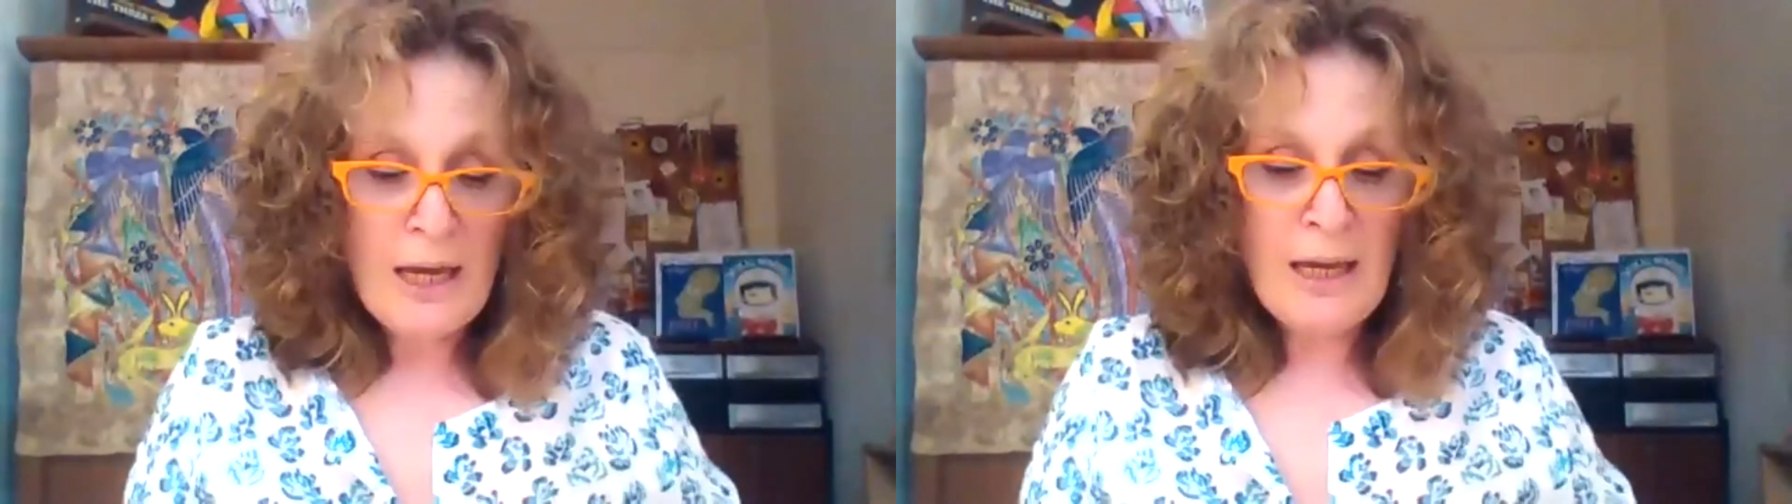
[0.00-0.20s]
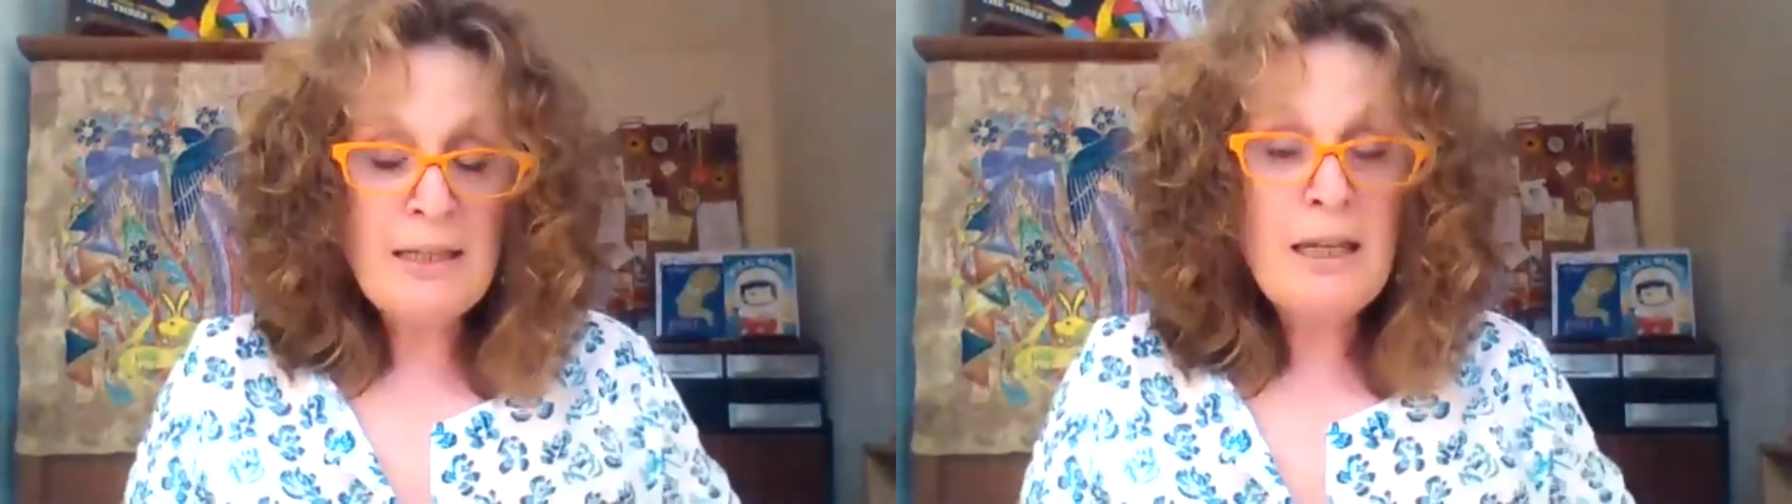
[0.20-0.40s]

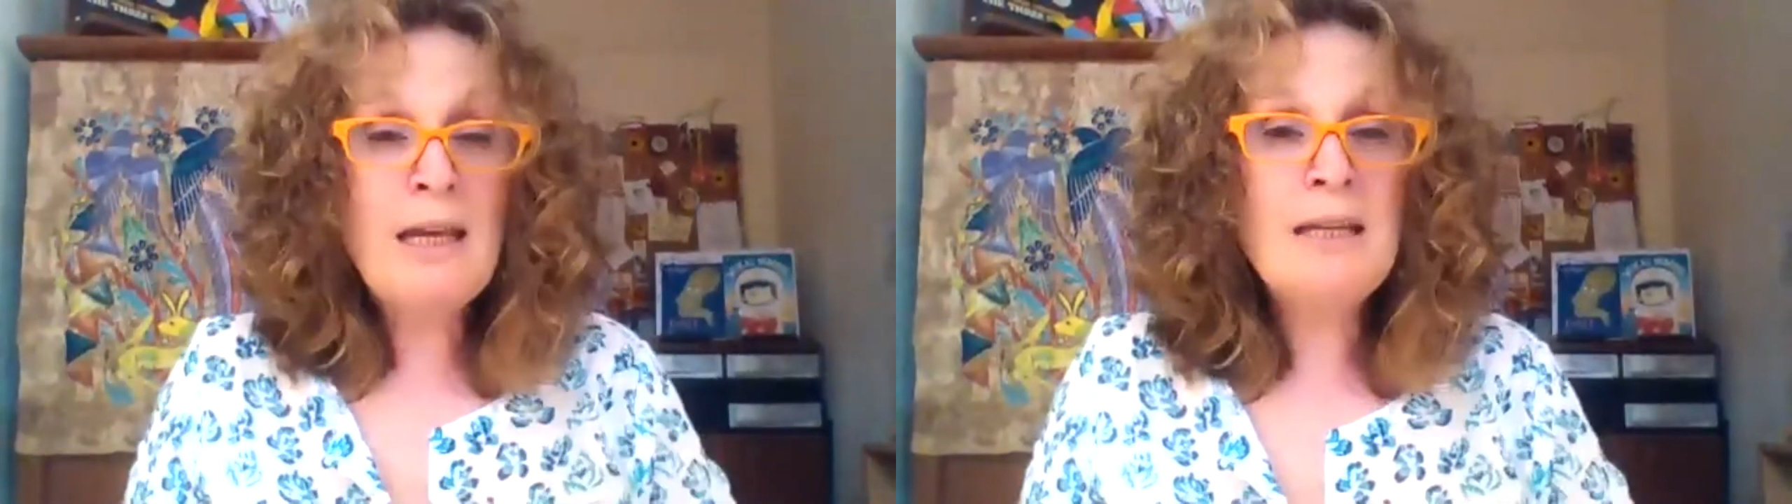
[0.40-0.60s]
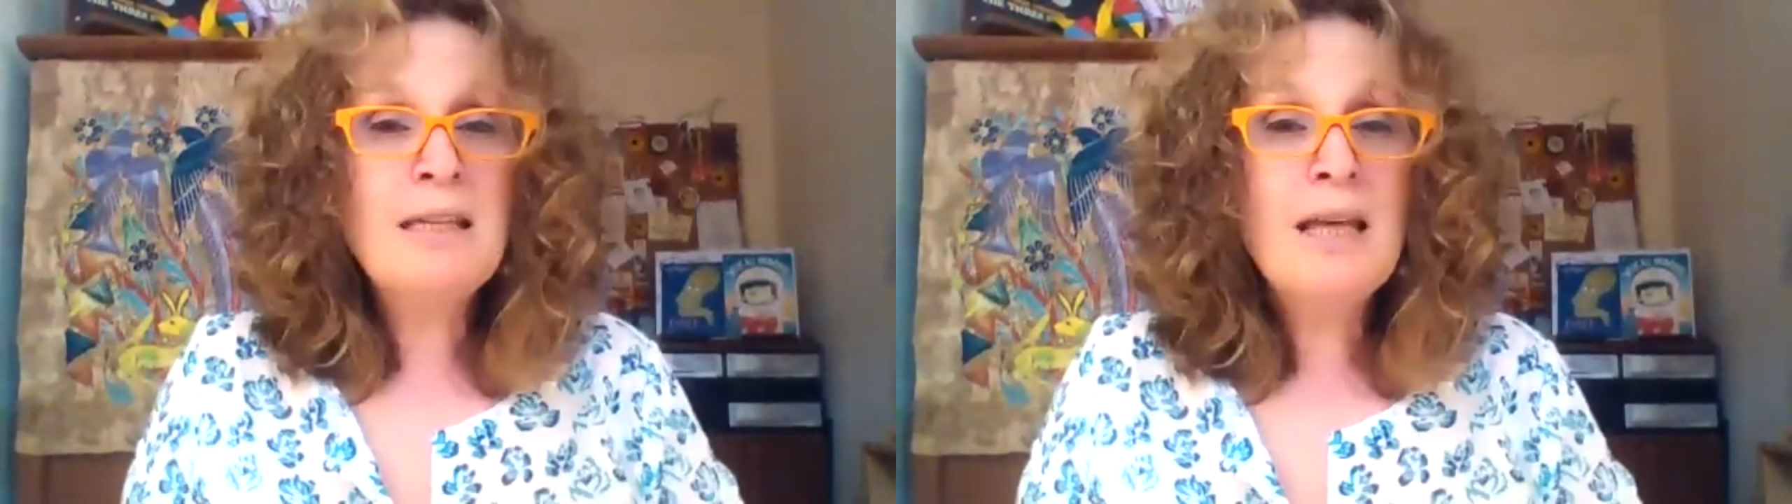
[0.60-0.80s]
it
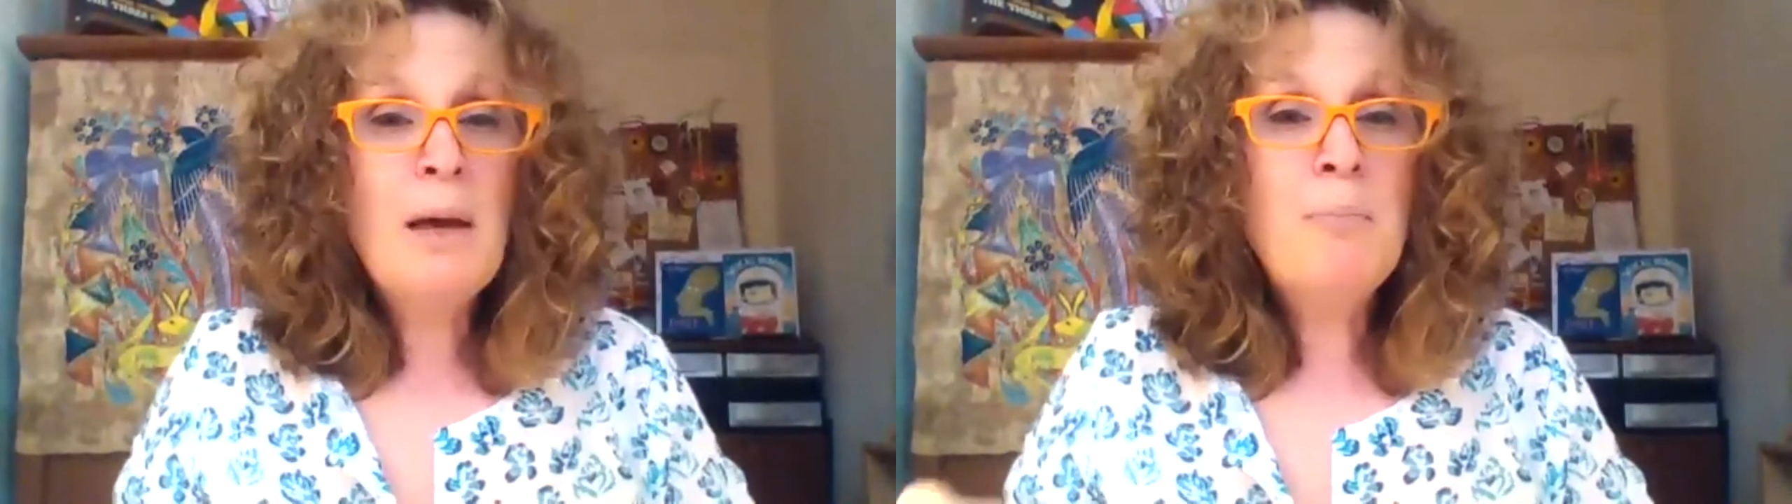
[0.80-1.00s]
is